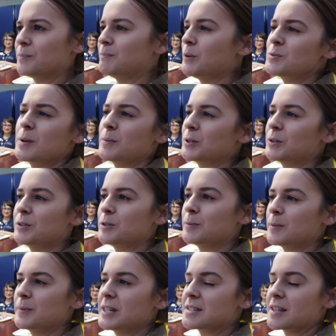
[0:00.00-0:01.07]
most people don't know
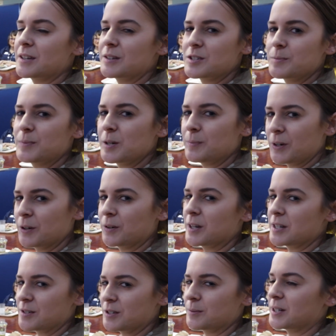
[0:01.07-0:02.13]
about me is I used to be a barrel
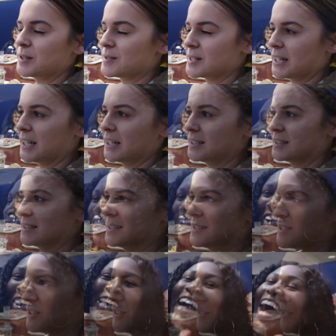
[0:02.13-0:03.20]
racer when I was a kid.
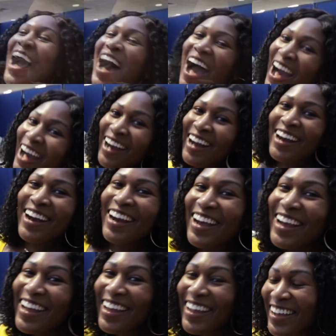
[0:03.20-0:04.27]
So. Okay. Hi.
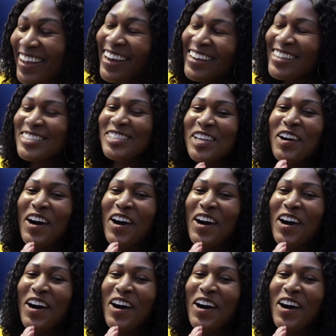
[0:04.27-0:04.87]
So